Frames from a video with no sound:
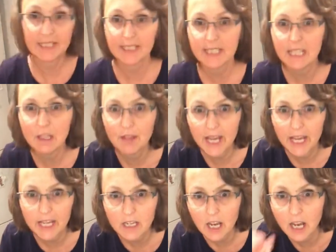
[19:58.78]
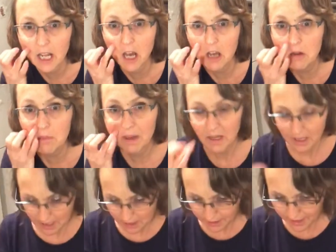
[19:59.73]
we have some other offers
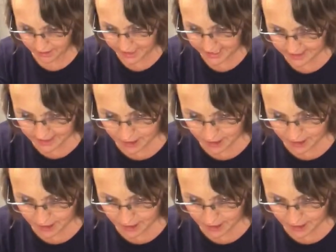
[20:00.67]
which are on